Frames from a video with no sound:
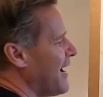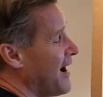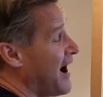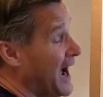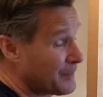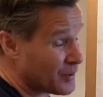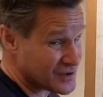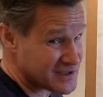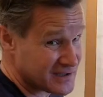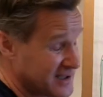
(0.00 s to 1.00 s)
I
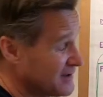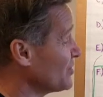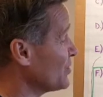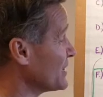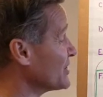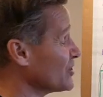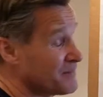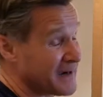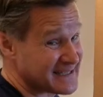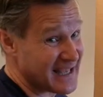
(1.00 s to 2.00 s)
personally would group
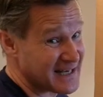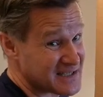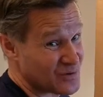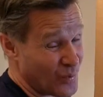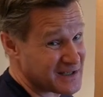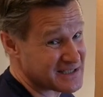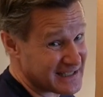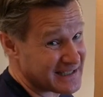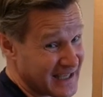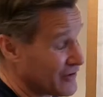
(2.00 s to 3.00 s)
my 10s and 1s
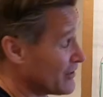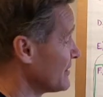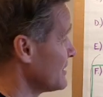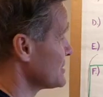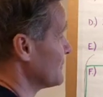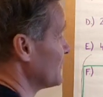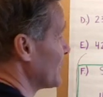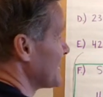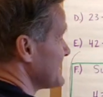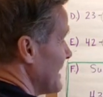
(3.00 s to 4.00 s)
together. So for
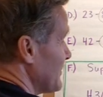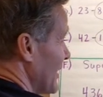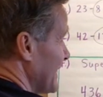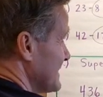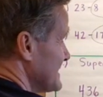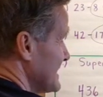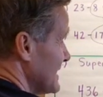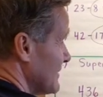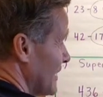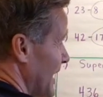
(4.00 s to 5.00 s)
example, I
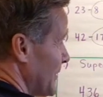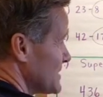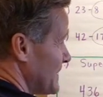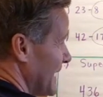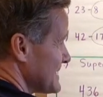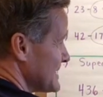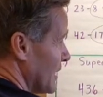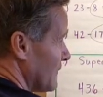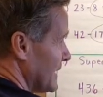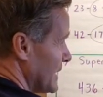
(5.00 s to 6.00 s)
see the 100s by
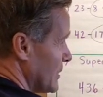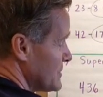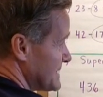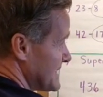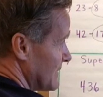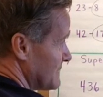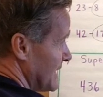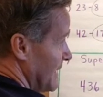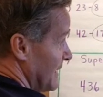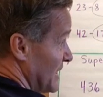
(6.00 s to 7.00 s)
itself. Here's a set of
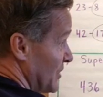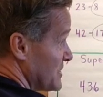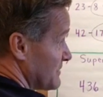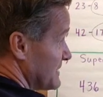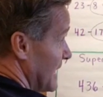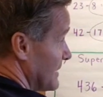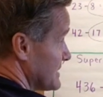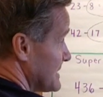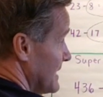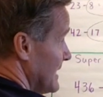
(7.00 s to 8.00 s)
10 and here's some
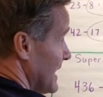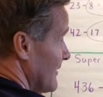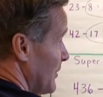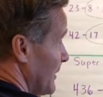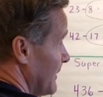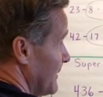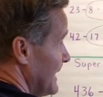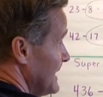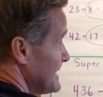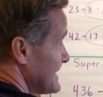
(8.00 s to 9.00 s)
10s. I put
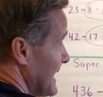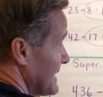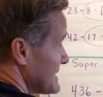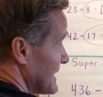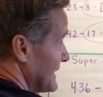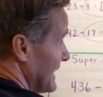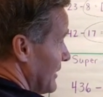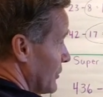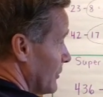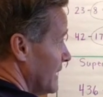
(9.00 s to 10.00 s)
these 10s
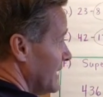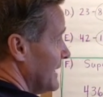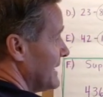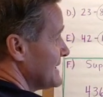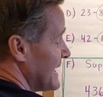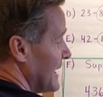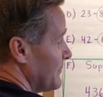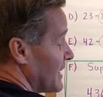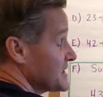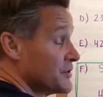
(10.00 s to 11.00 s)
together. 10
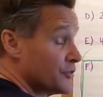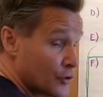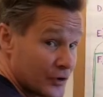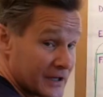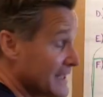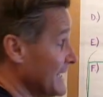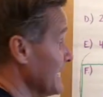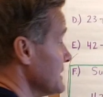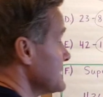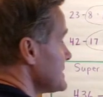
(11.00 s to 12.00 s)
plus 30
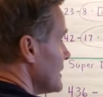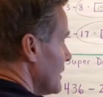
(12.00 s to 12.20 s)
is